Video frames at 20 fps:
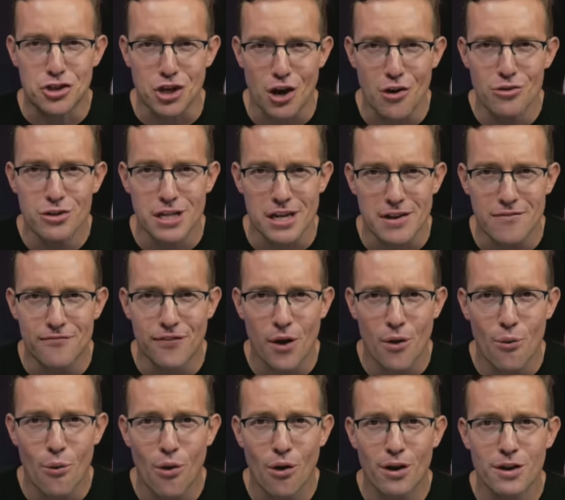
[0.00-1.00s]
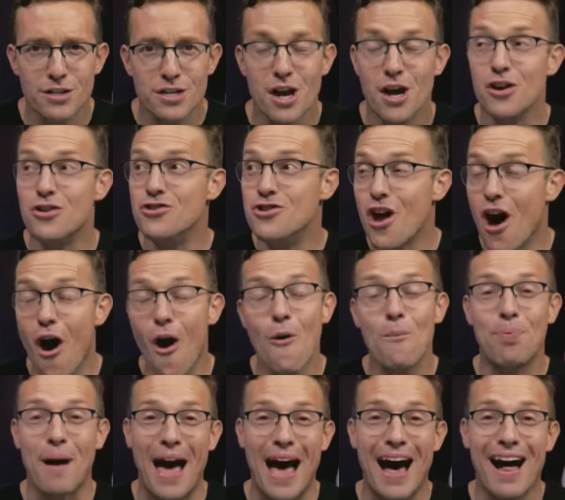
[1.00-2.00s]
Jones InfoWars?
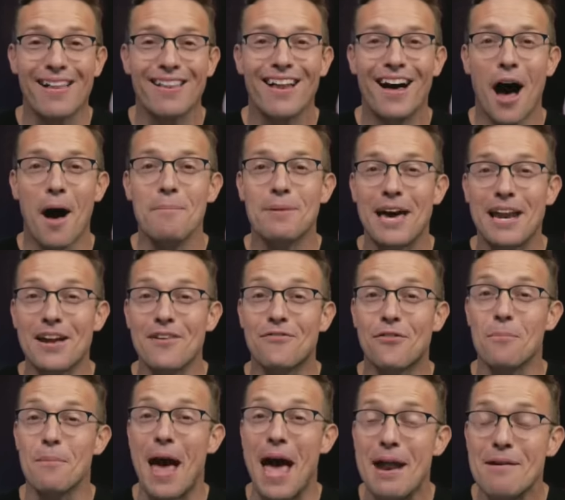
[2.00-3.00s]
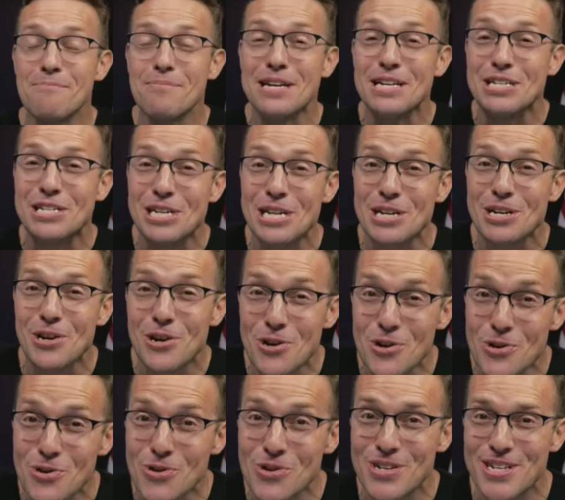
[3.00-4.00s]
No, pal. I'm getting it from NBC
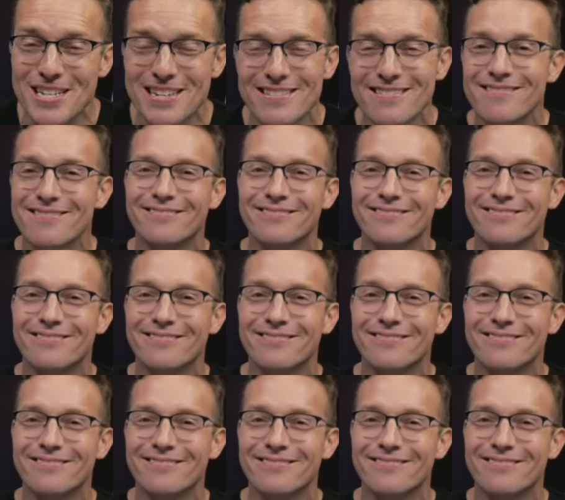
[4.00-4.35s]
News.